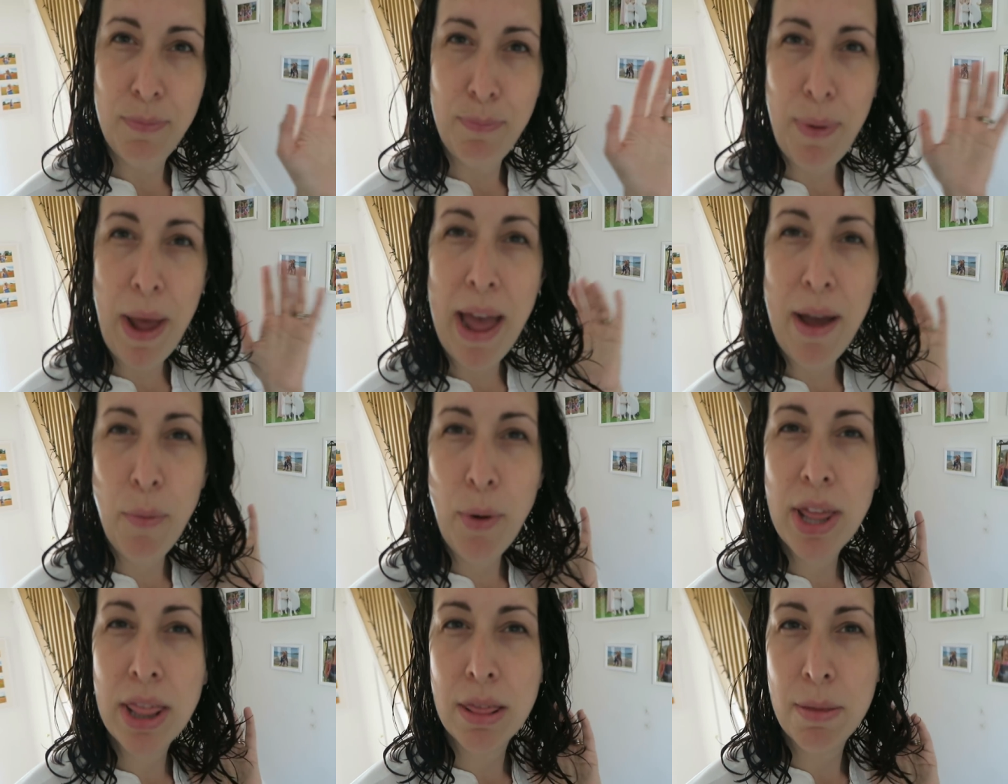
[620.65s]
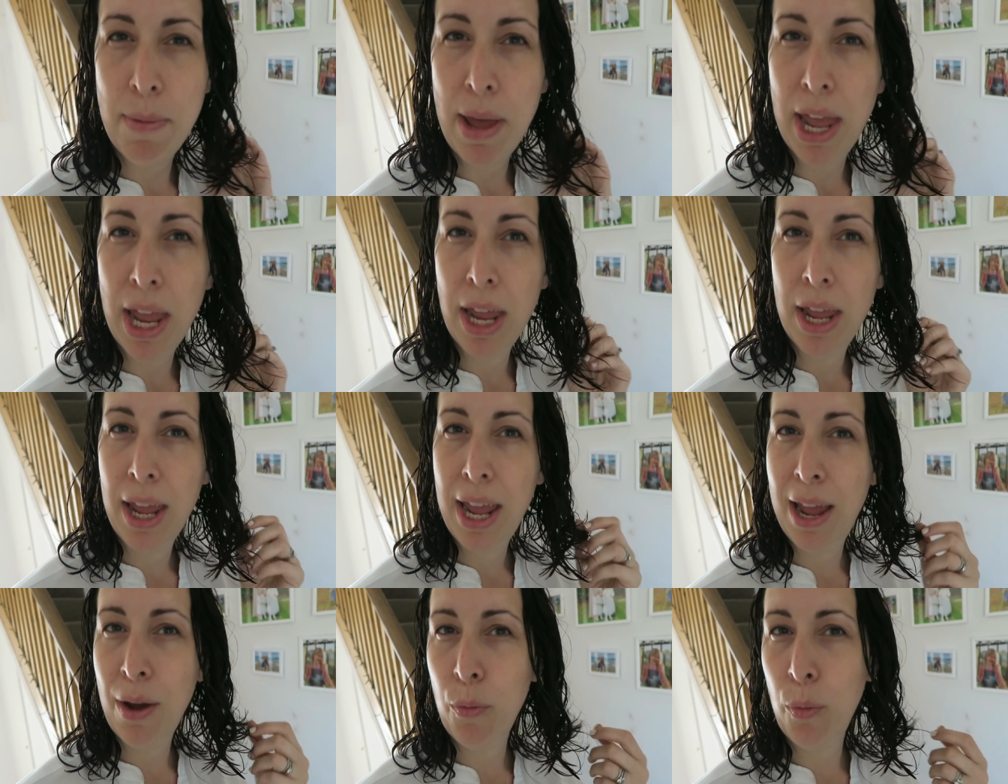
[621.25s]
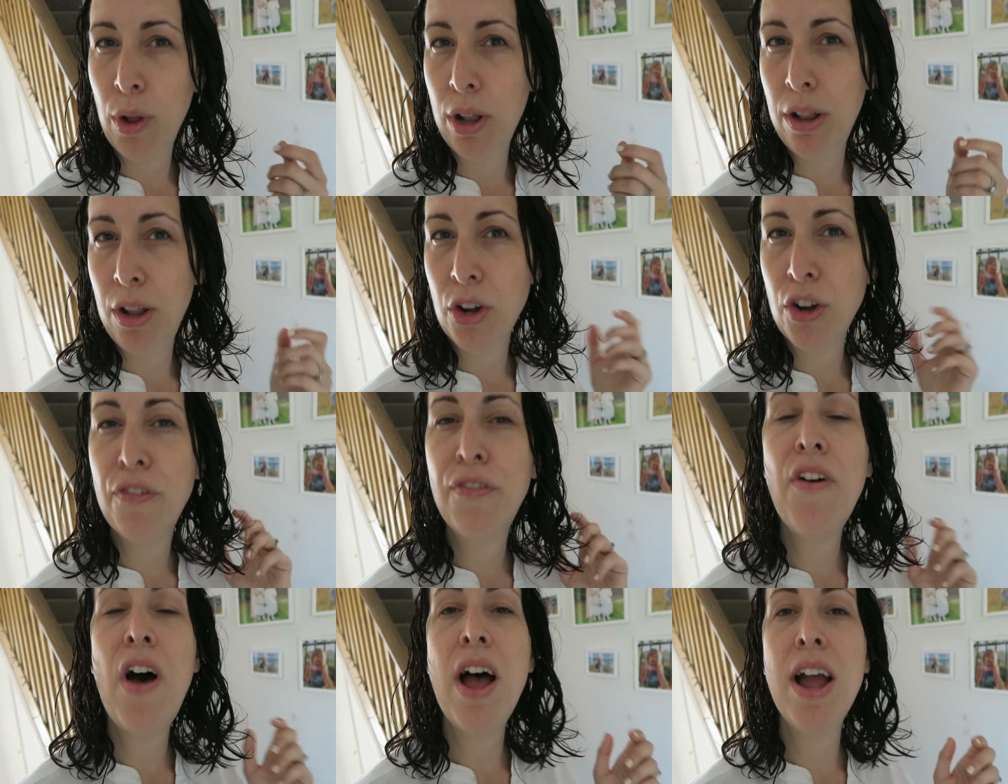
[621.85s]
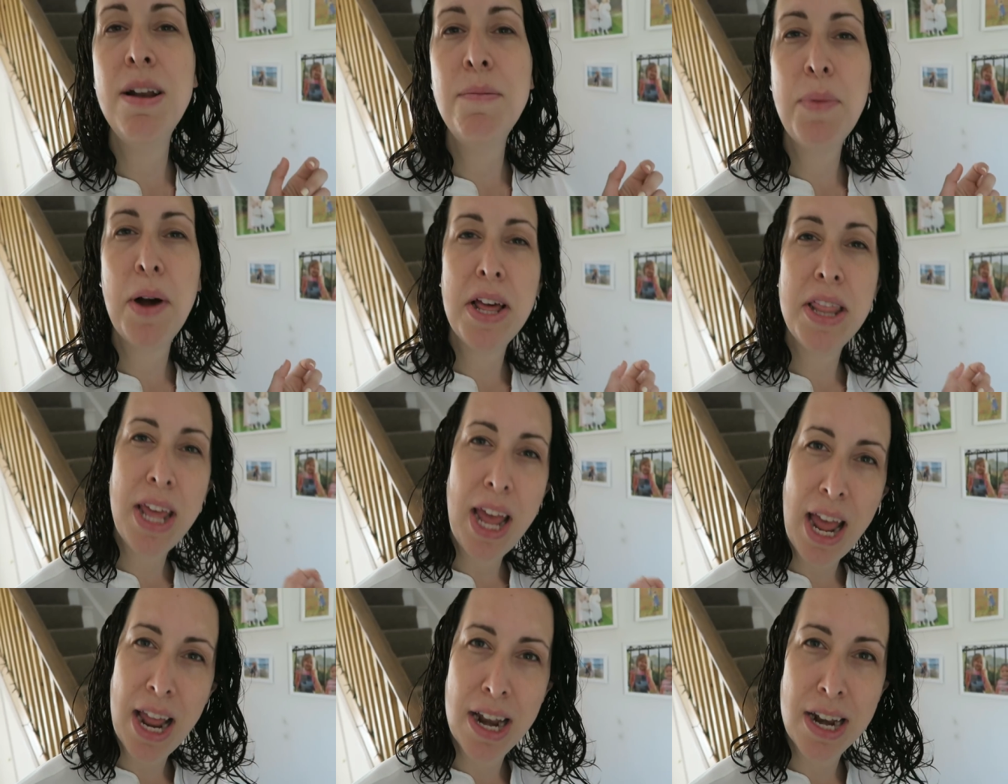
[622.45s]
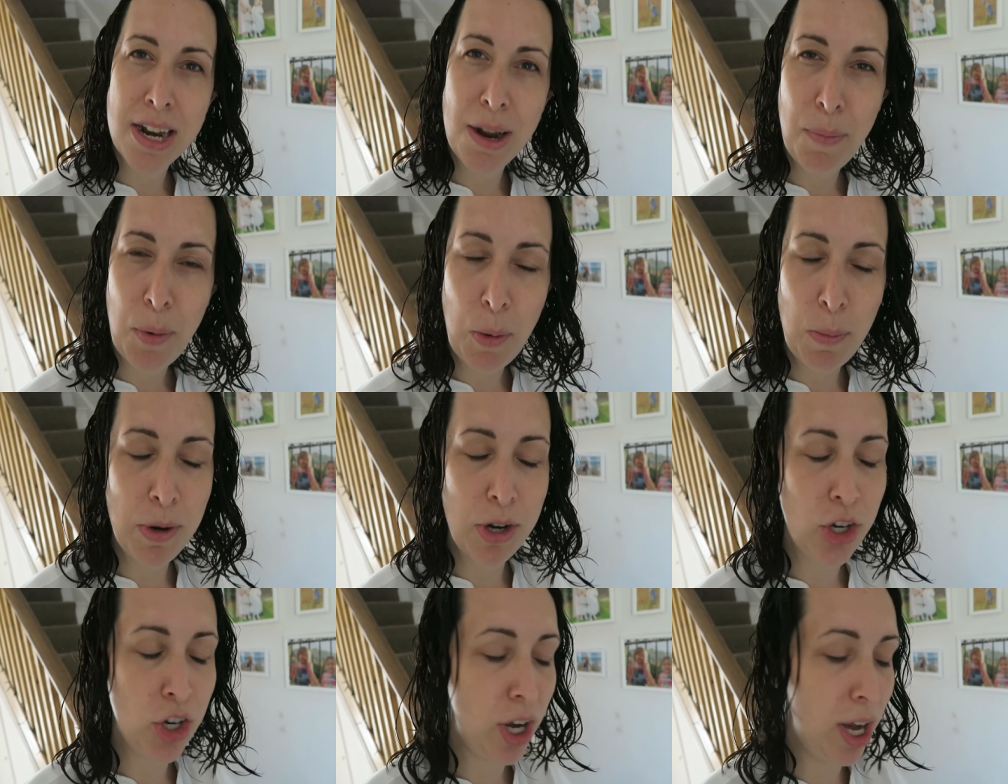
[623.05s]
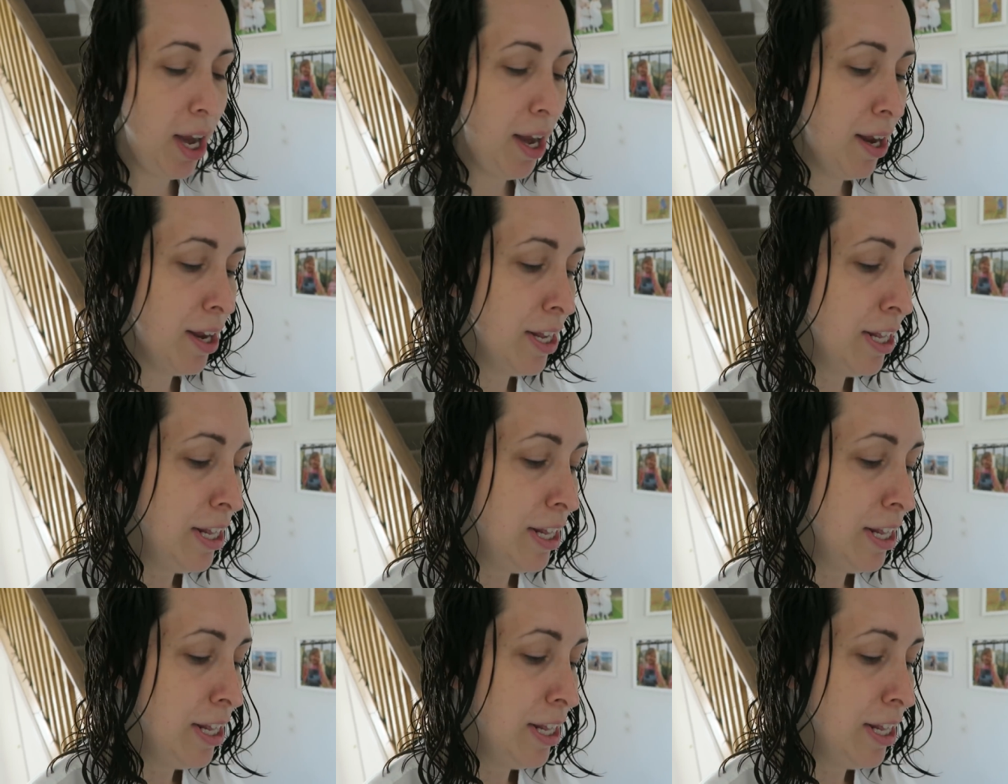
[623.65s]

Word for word: bear with me, it will look fine by the end, I promise you.